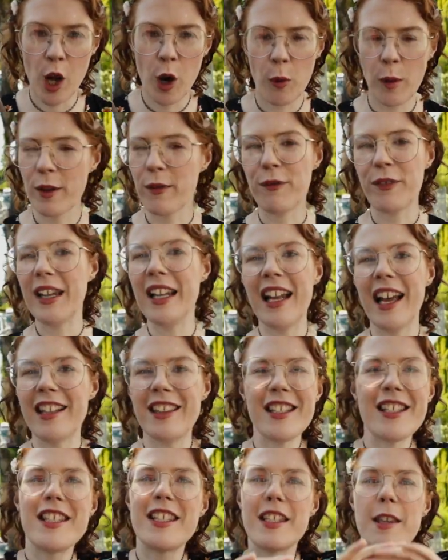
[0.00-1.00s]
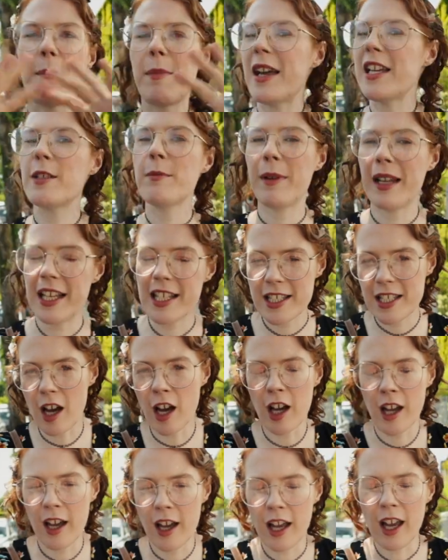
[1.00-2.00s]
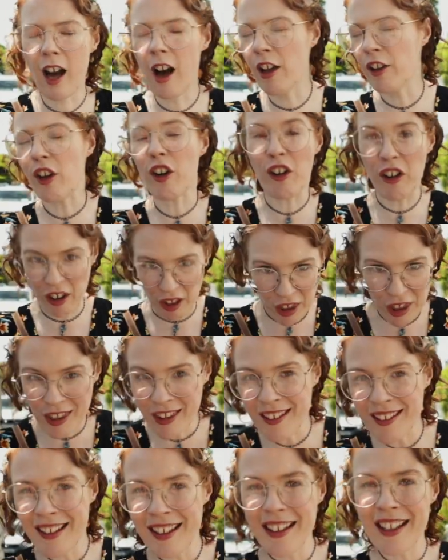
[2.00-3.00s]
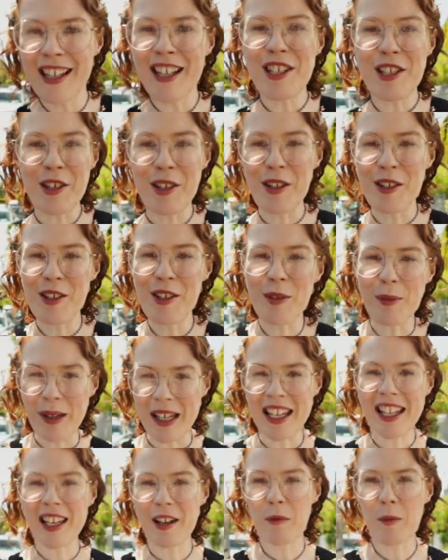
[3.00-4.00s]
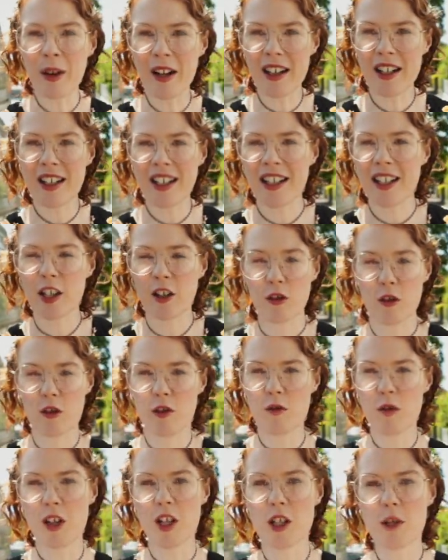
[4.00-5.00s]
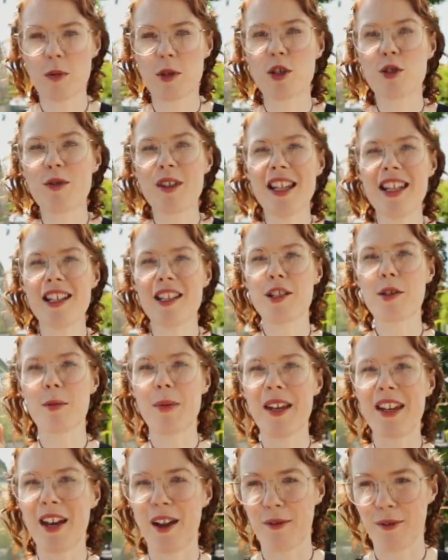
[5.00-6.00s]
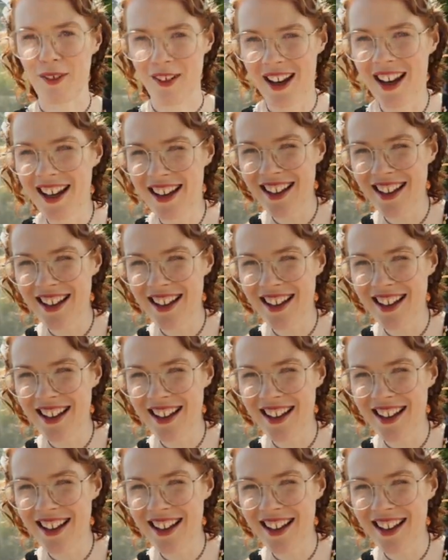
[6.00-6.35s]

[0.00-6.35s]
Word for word: We feel like this is the best place on, uh, on earth. During the week in work, you're going to run into a tree, so be careful.